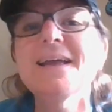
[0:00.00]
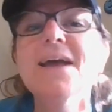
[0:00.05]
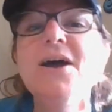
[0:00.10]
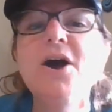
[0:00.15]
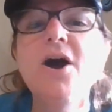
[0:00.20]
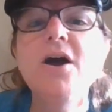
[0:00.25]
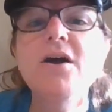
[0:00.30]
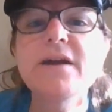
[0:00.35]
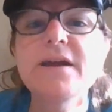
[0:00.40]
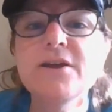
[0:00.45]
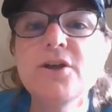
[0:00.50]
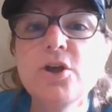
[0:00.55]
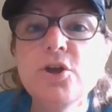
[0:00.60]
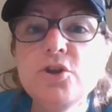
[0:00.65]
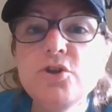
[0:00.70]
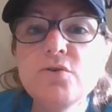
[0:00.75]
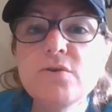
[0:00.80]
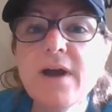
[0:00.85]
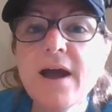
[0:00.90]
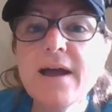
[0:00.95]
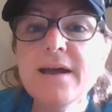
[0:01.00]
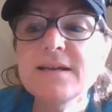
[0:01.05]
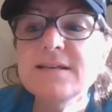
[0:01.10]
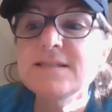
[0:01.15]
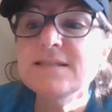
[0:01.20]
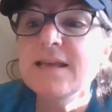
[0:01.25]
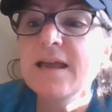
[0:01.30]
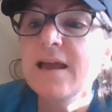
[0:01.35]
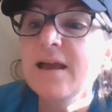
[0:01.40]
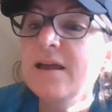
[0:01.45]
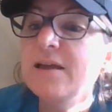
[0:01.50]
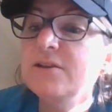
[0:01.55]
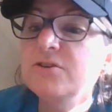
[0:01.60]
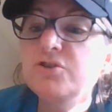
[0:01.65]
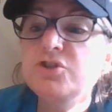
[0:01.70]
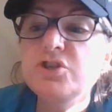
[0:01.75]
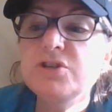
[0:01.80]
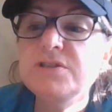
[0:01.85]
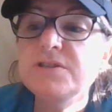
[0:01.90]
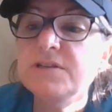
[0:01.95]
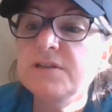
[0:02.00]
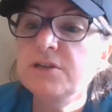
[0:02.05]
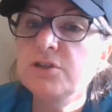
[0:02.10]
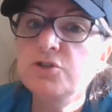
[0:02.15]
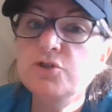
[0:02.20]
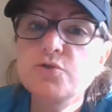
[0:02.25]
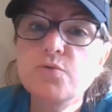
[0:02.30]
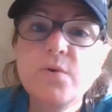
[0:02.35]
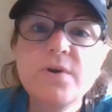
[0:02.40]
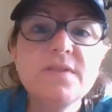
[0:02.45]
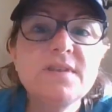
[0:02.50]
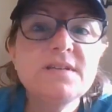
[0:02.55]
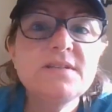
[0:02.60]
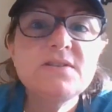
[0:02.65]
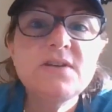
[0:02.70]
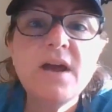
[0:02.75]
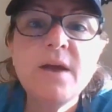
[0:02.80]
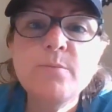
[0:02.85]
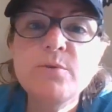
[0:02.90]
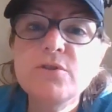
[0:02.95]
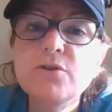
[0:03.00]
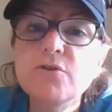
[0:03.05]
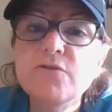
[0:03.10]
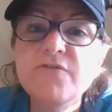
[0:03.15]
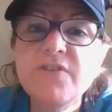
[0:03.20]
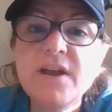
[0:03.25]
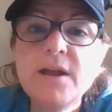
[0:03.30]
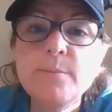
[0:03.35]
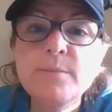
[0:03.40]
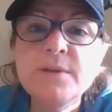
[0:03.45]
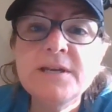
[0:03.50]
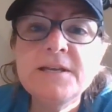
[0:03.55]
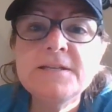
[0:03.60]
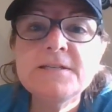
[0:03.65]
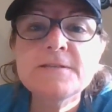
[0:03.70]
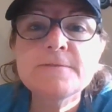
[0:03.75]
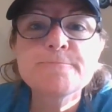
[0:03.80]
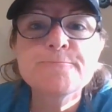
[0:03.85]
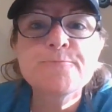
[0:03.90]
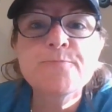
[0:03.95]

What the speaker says: All right, you guys, just enjoy this time with your families.